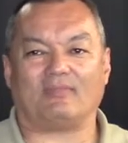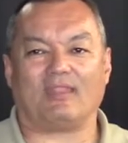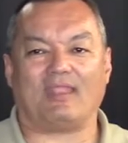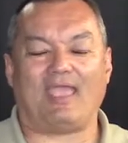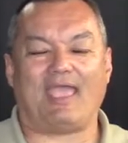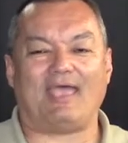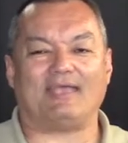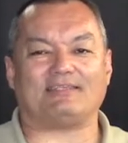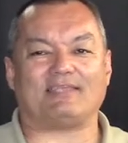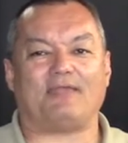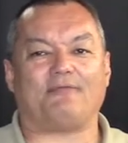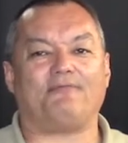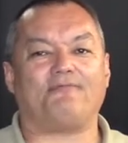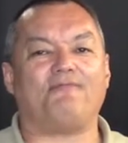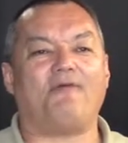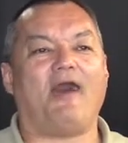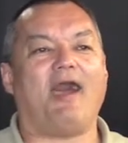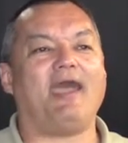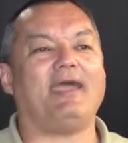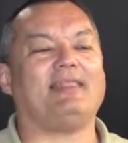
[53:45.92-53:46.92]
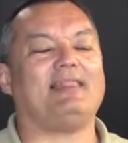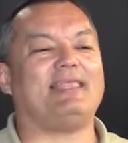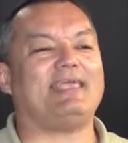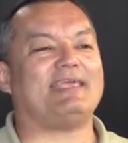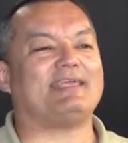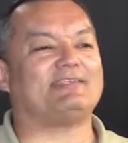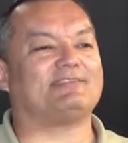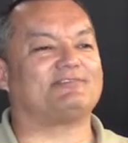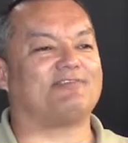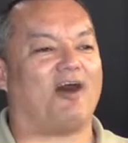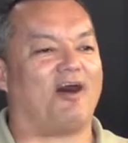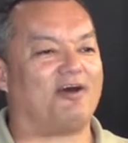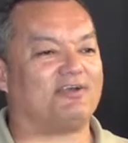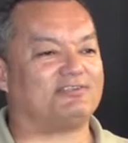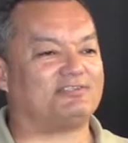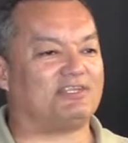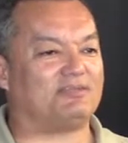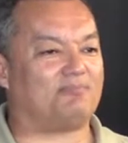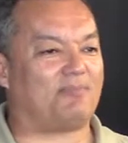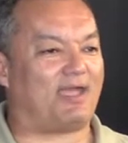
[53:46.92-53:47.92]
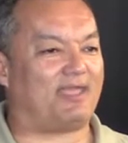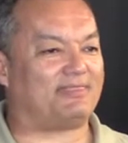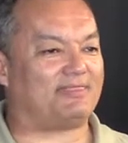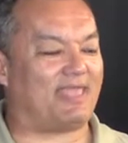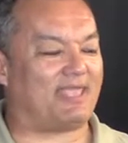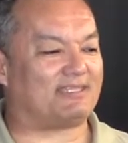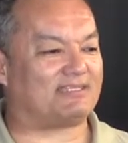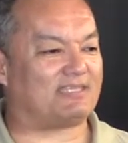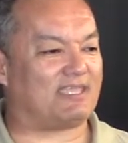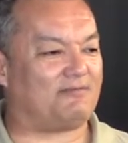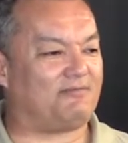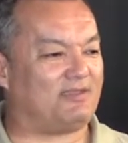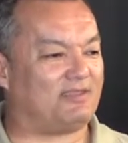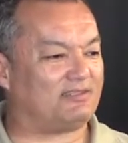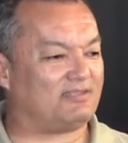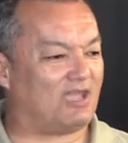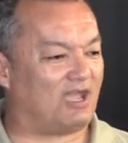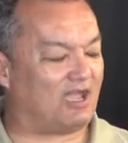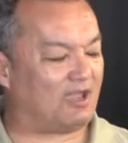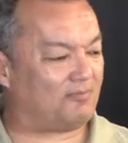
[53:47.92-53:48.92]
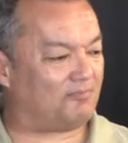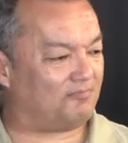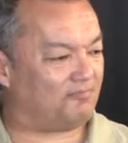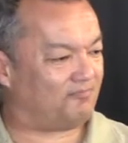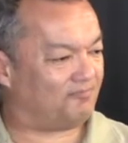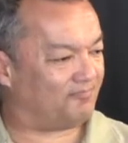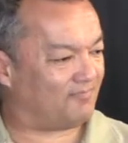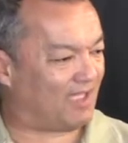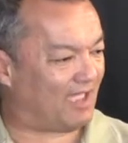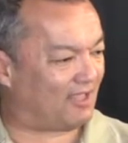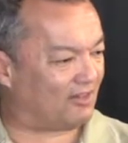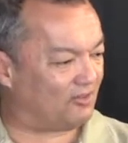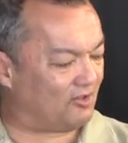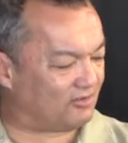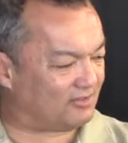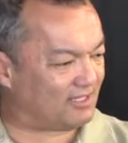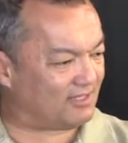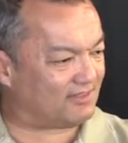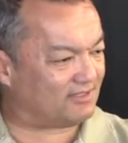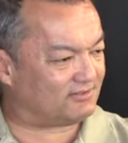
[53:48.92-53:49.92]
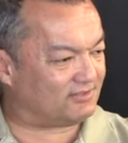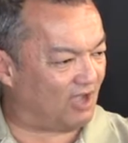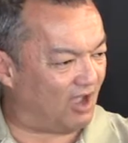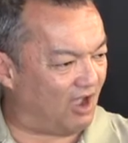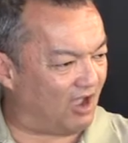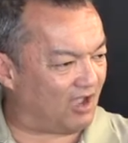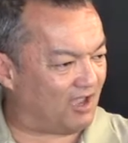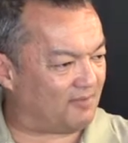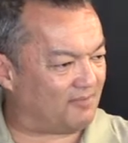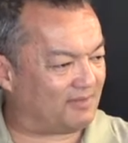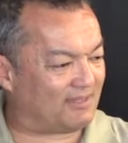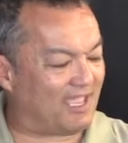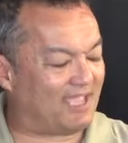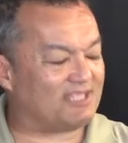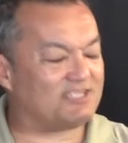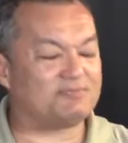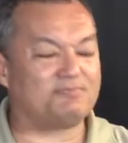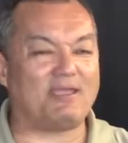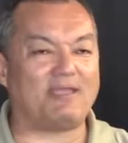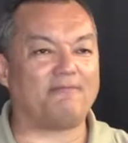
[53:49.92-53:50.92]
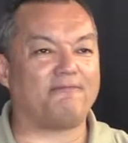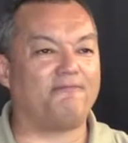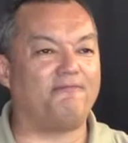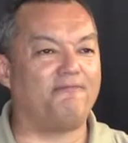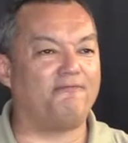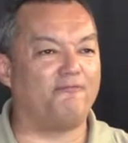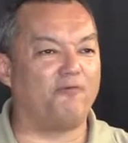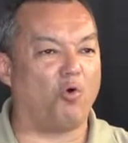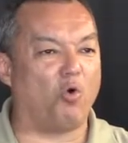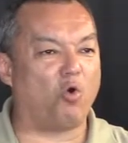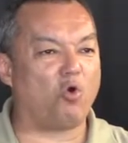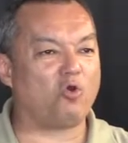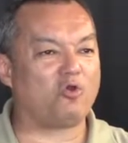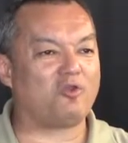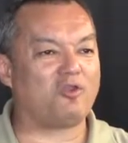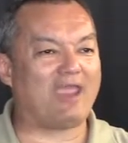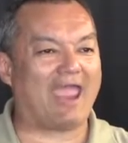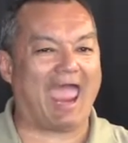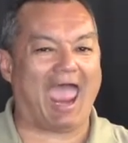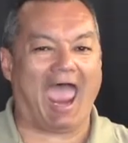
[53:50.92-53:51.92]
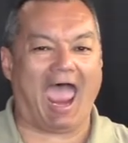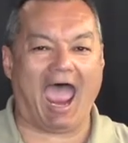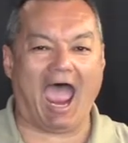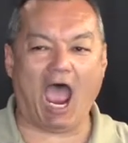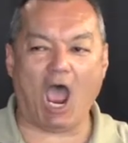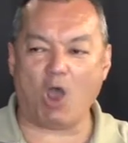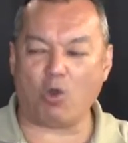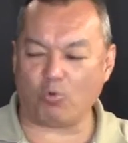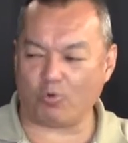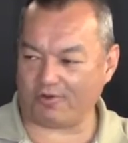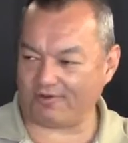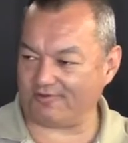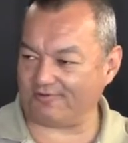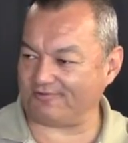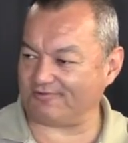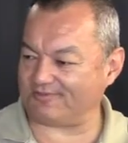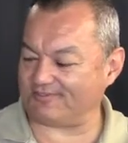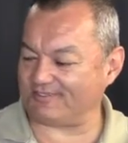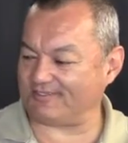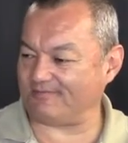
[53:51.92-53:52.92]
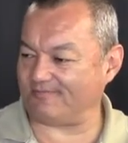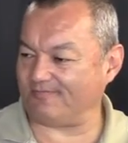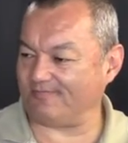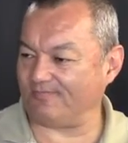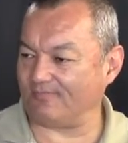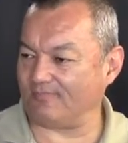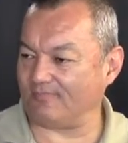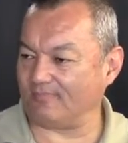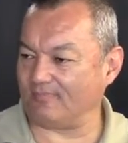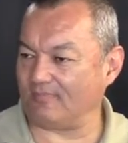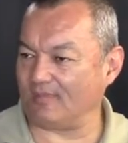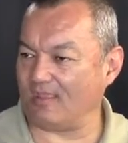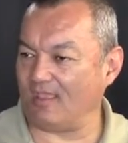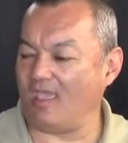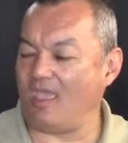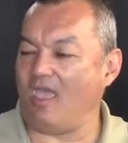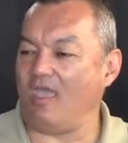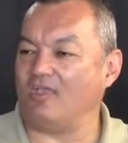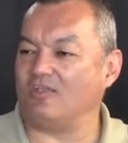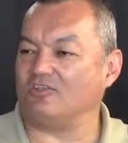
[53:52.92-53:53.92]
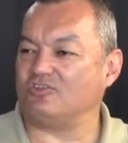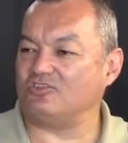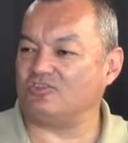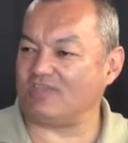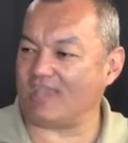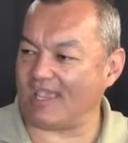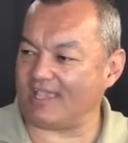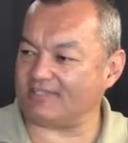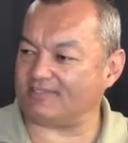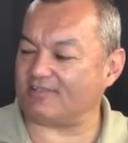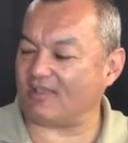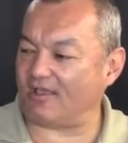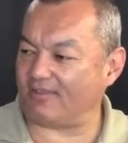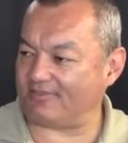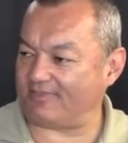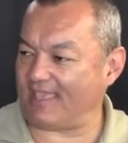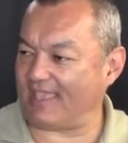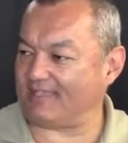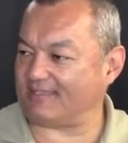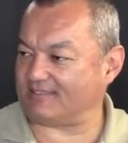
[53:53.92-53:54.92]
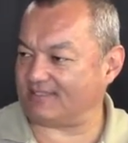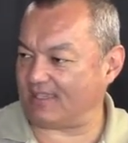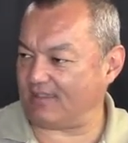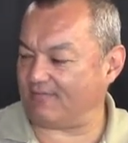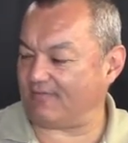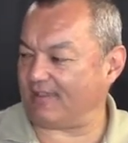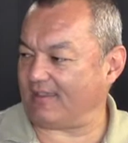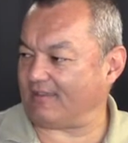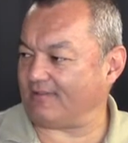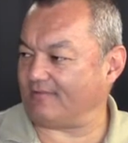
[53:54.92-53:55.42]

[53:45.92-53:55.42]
as I finally exhausted my Thanksgiving time, I looked at the time, and I had spent 4 hours just on Thanksgiving.